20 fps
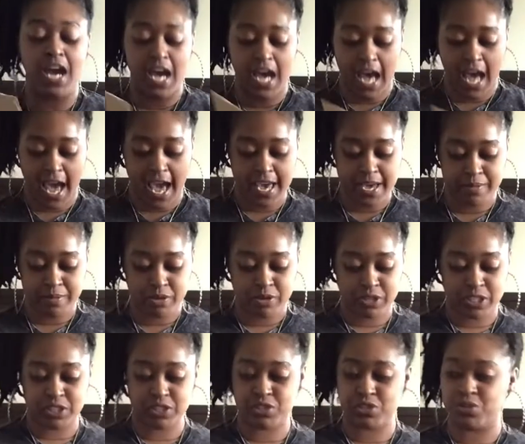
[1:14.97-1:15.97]
I am
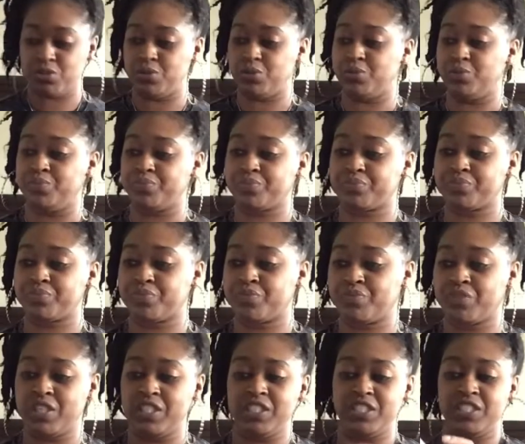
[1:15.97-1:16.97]
going to
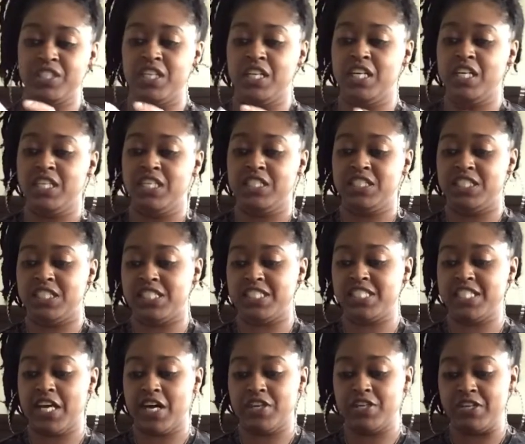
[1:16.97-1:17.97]
just
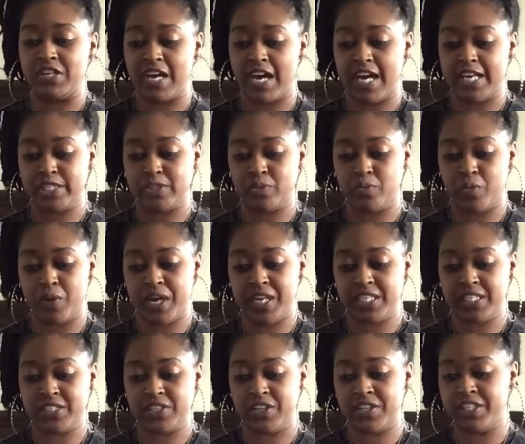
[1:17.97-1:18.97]
tell you guys what
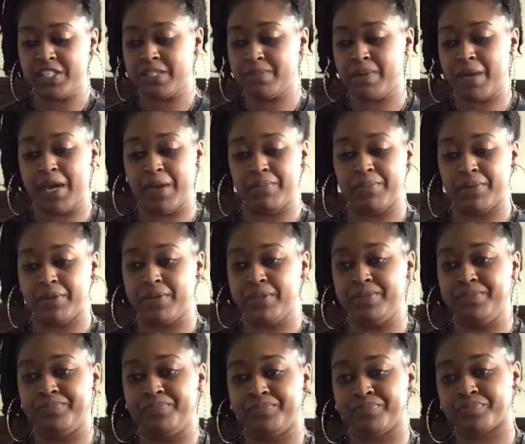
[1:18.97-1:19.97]
is on this paper.
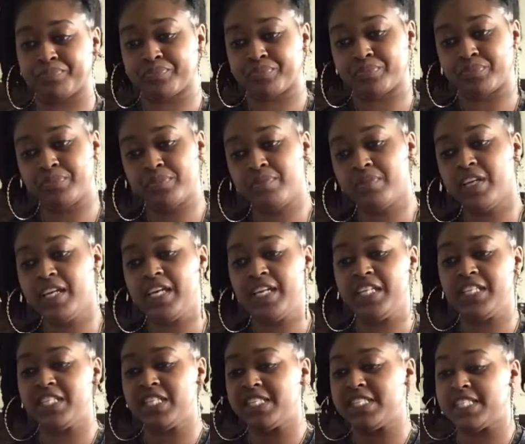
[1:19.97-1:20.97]
And
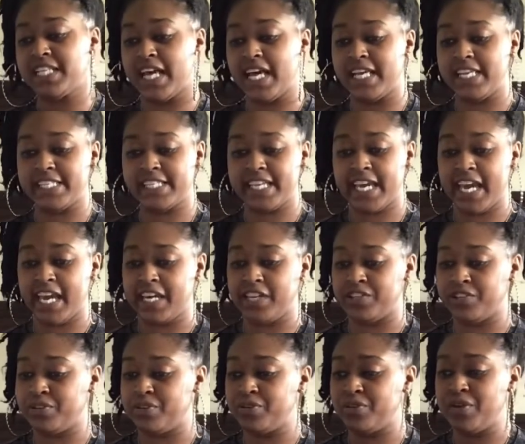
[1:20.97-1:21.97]
it just says
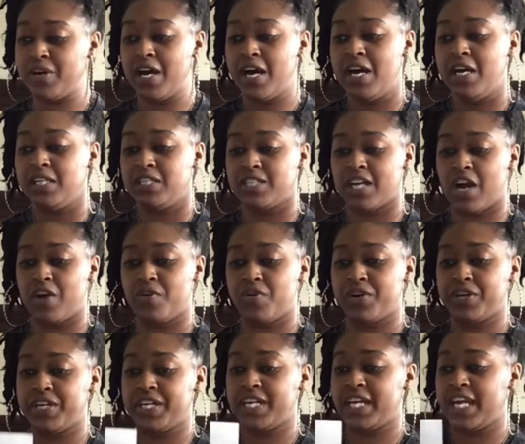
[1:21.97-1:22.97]
candle. So I
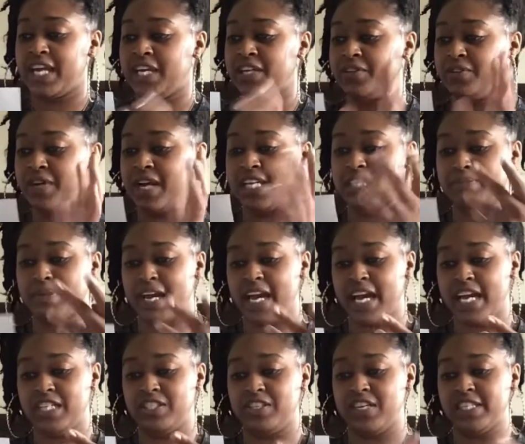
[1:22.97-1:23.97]
ordered a candle, it has my
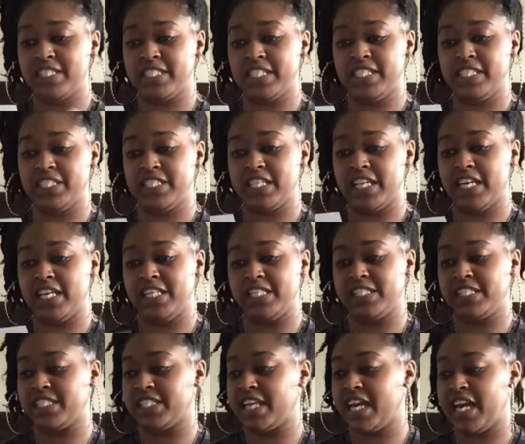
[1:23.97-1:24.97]
address, and it
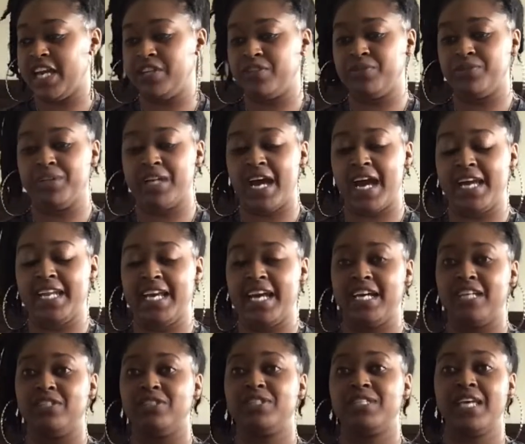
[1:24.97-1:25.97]
says candle 9
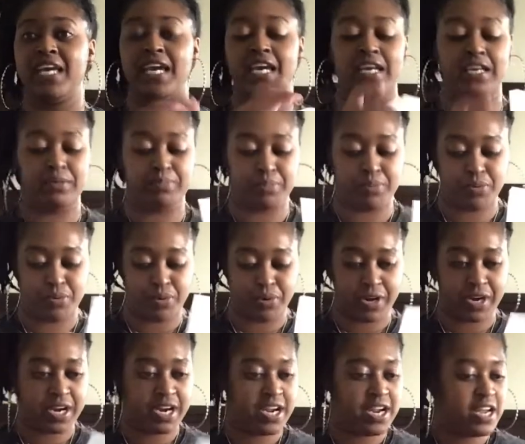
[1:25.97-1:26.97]
ounce hand pour.
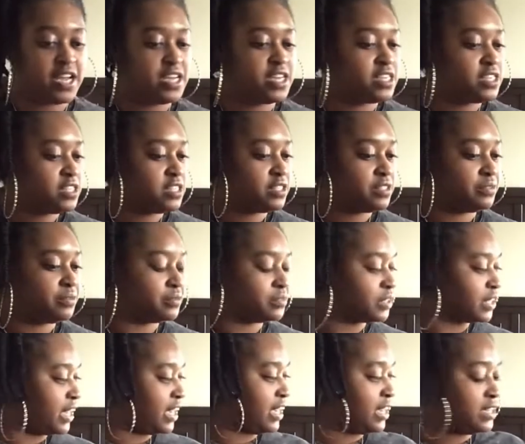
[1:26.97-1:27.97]

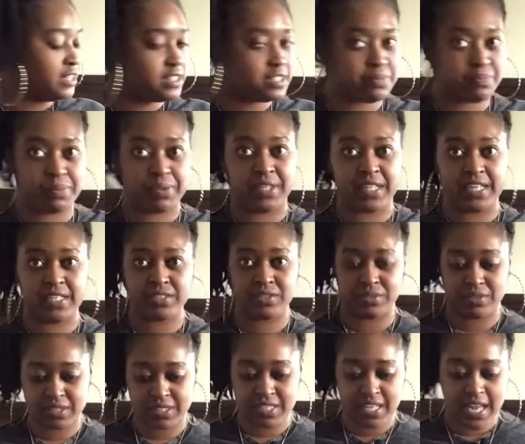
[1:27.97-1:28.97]
Okay, so put that to
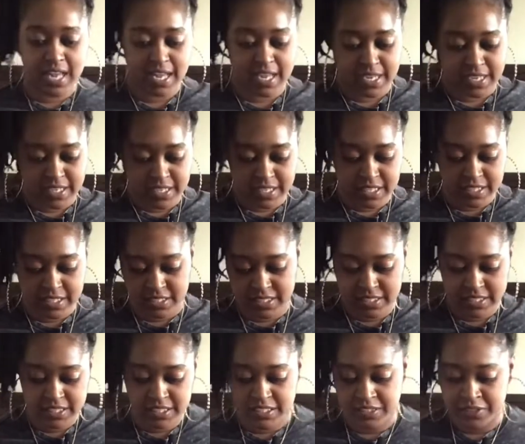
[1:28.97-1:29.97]
the side.
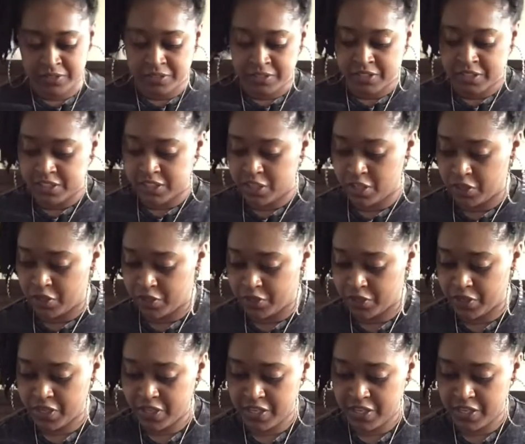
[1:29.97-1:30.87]
So